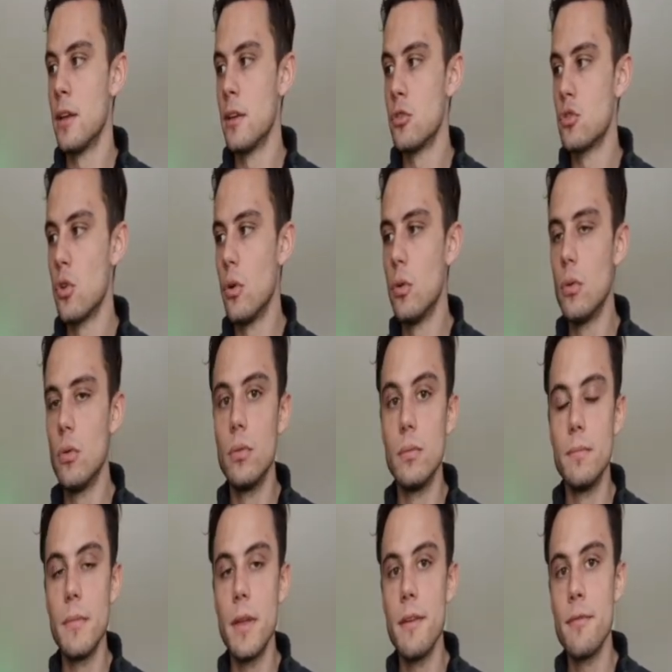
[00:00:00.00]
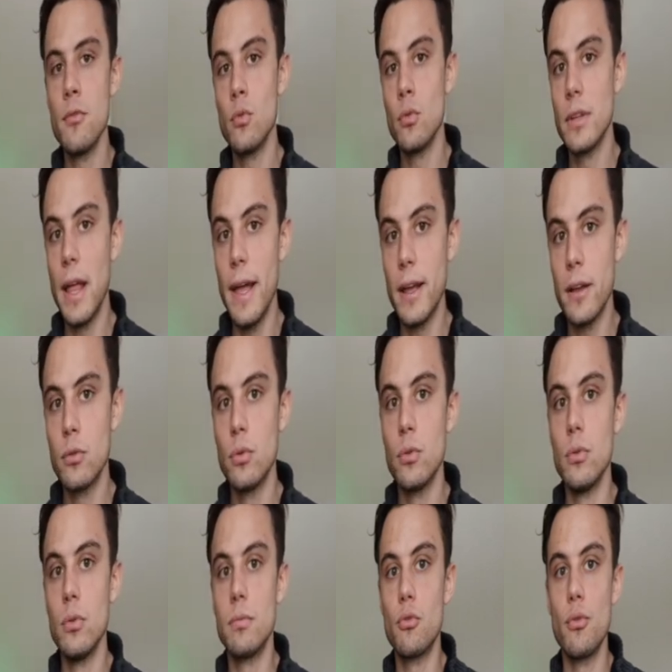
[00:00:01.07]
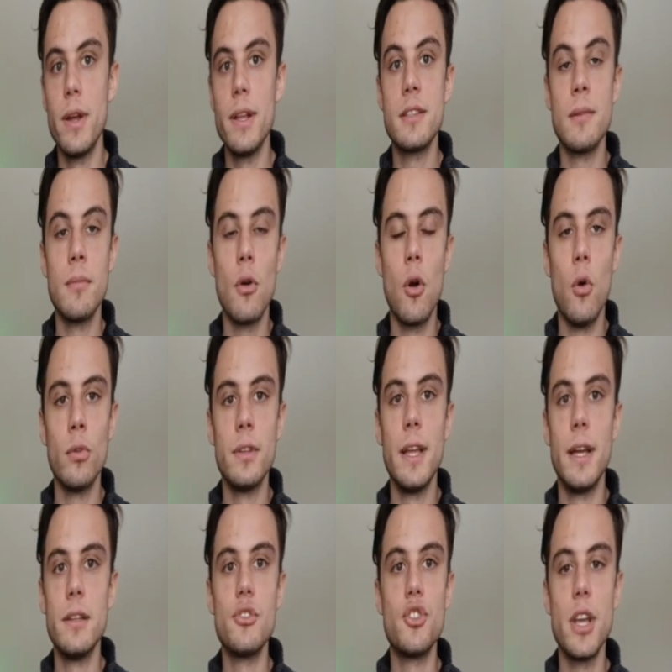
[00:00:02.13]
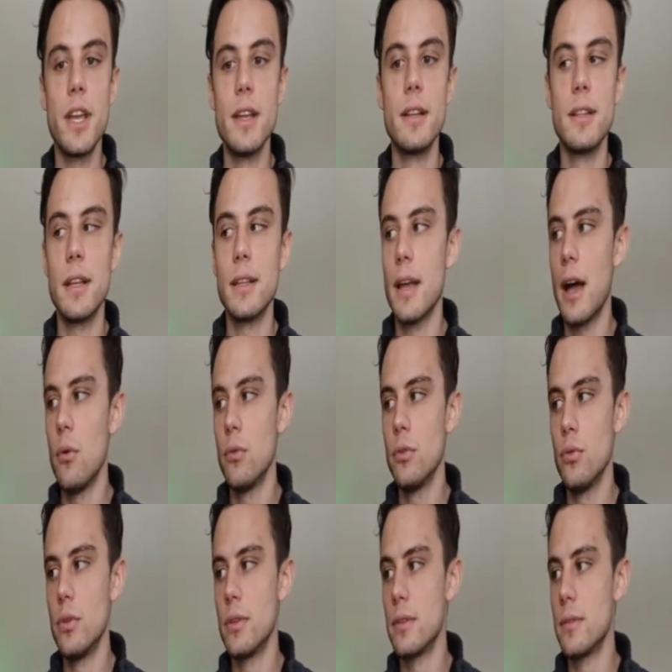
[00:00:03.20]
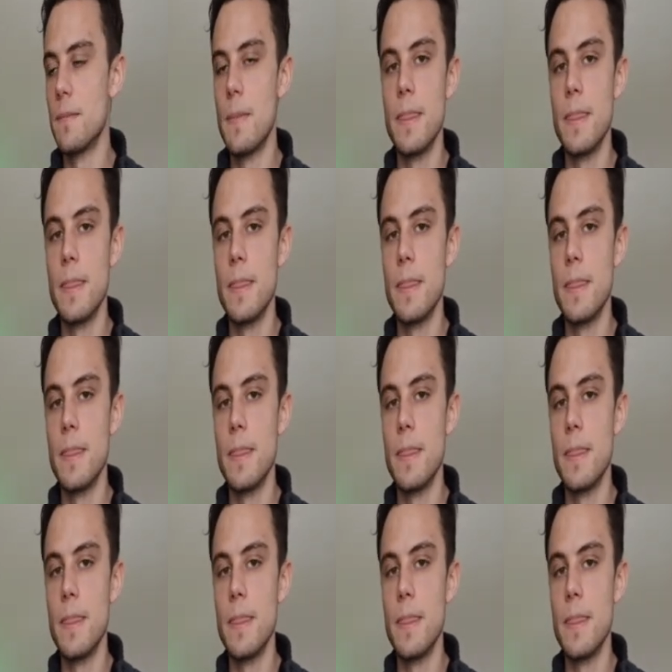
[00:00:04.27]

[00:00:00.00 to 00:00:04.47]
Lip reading: So if you would like to create some code that is checking that, how we do it?